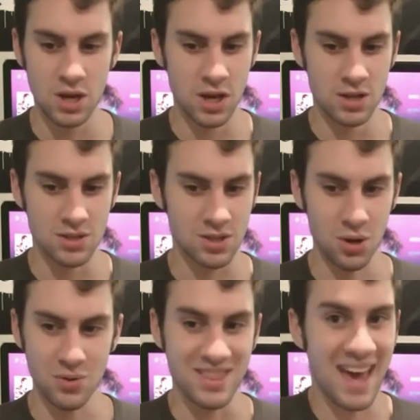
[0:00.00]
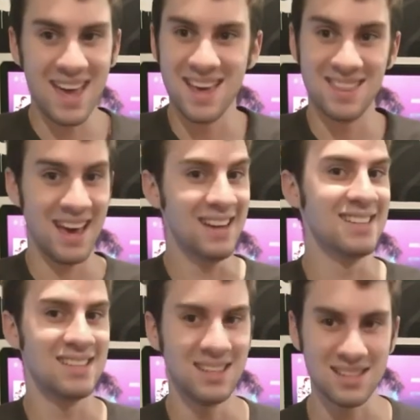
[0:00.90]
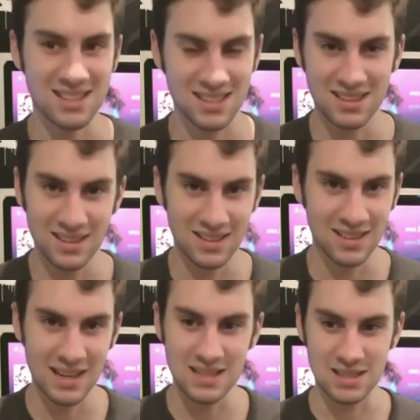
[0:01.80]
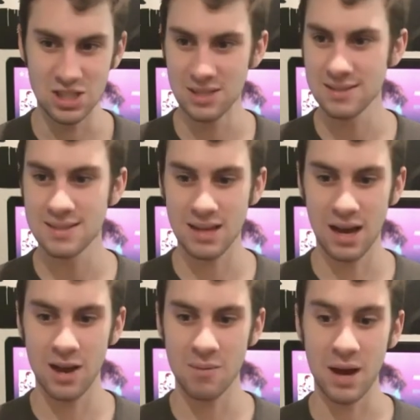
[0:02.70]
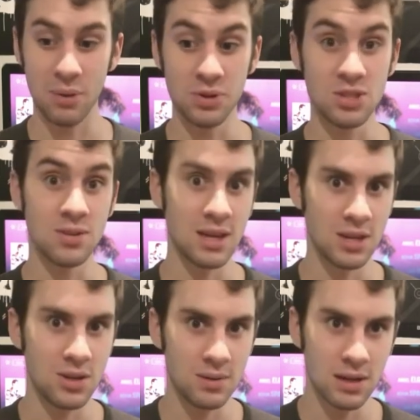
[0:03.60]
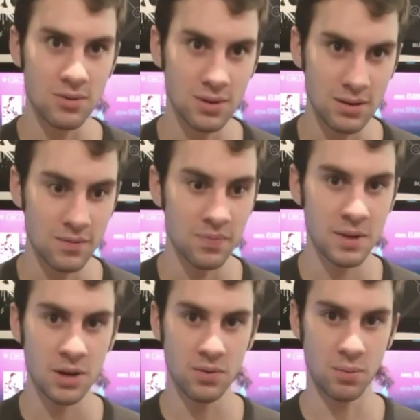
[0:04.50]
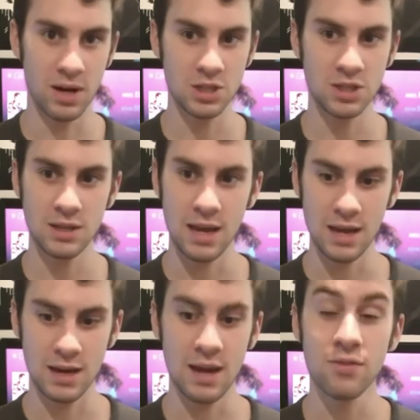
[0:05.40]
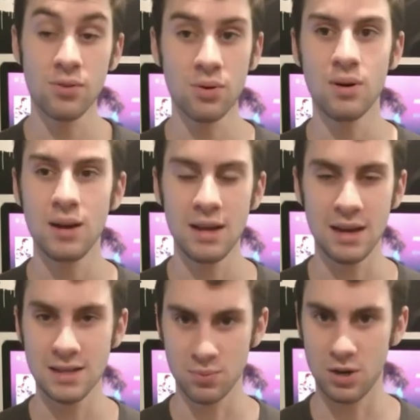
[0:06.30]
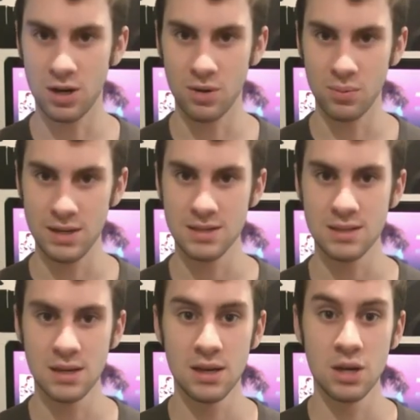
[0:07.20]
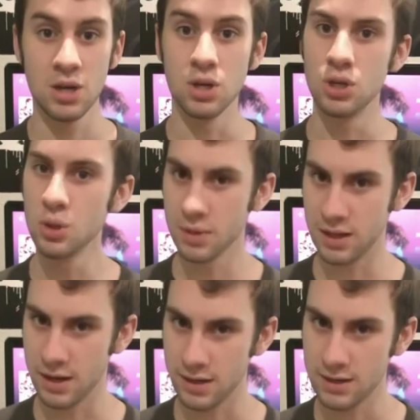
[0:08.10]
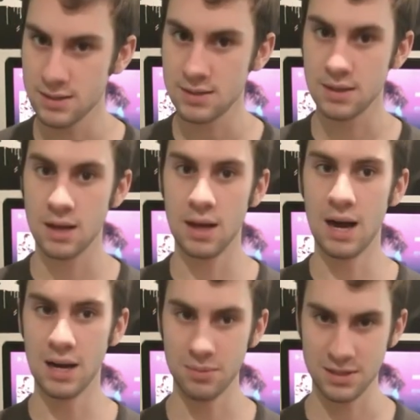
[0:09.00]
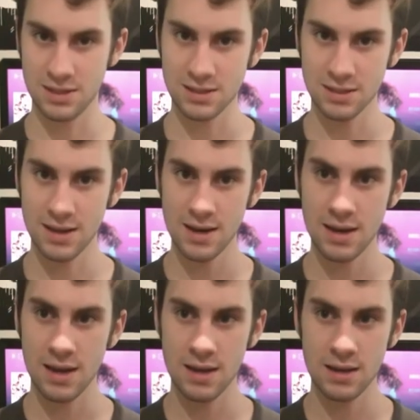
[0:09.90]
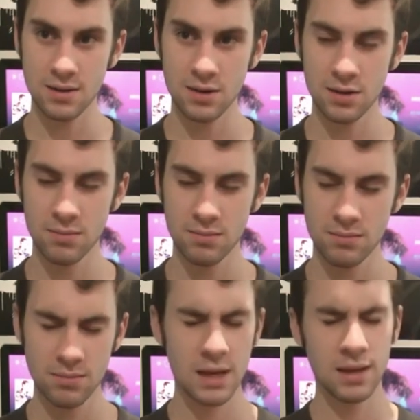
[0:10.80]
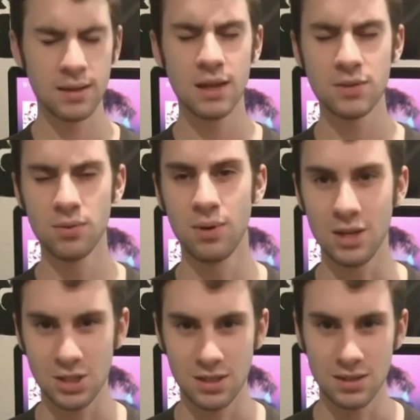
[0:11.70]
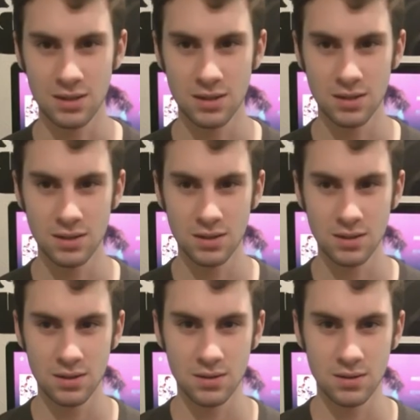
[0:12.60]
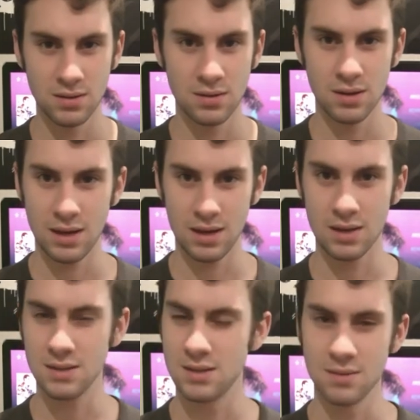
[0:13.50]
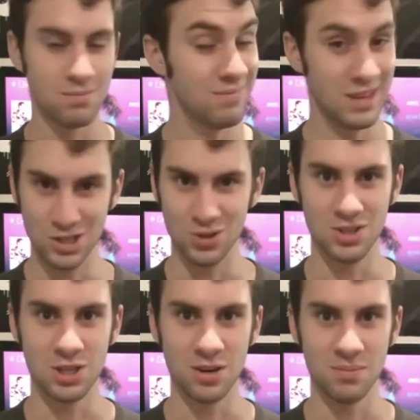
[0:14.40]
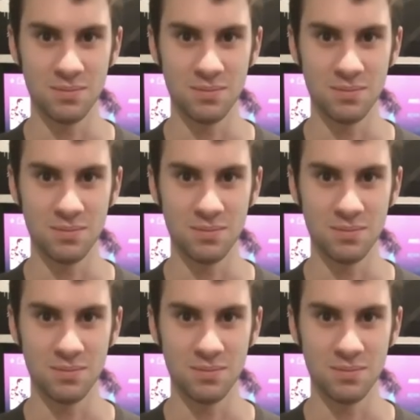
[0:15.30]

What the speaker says: So that is it, ladies and gents. I want to thank you again for watching and as always, you were the audience. I was a Desert Lad, and thanks for watching. And enjoy the show.